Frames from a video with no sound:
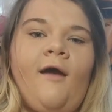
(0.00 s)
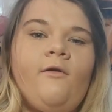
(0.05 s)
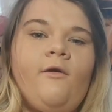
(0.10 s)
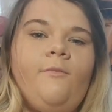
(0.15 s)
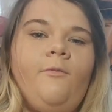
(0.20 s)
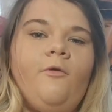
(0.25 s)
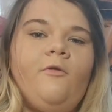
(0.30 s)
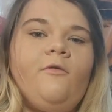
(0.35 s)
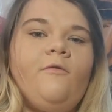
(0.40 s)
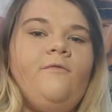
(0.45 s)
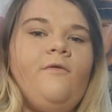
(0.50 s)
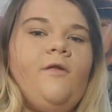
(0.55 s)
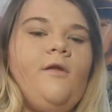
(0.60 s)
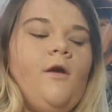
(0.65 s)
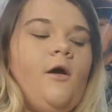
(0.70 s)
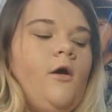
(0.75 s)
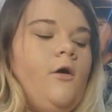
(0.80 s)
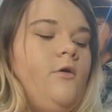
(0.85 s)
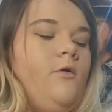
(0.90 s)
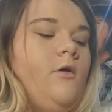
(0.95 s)
Harry Potter
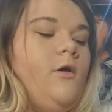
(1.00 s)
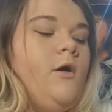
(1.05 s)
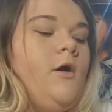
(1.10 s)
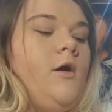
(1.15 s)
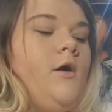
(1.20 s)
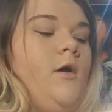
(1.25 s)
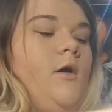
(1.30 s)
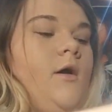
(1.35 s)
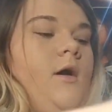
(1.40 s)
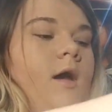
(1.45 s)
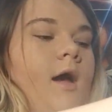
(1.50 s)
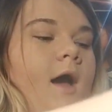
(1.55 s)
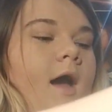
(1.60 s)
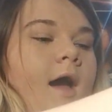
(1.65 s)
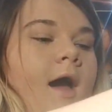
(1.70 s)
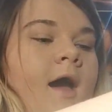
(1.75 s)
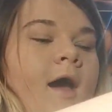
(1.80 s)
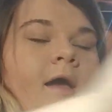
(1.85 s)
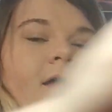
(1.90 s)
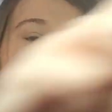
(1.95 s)
video.
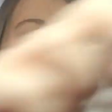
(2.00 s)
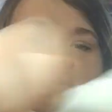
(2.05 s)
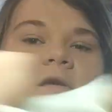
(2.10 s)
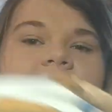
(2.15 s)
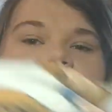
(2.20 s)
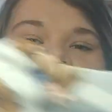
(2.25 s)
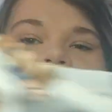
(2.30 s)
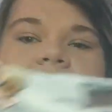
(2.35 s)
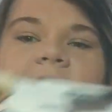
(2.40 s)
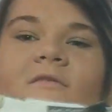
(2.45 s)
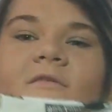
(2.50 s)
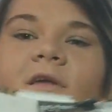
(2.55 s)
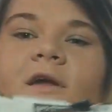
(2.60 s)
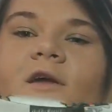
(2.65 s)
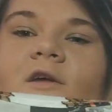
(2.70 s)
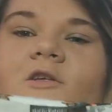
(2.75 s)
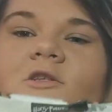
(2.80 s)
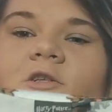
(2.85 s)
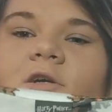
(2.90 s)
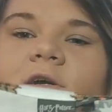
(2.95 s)
And it's this
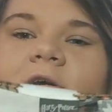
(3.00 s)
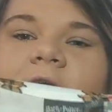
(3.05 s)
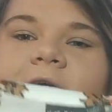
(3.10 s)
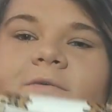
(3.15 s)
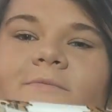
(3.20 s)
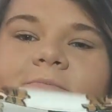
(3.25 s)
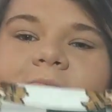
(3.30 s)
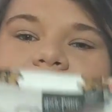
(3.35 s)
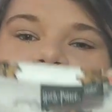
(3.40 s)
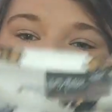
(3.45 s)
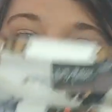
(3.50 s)
t-shirt.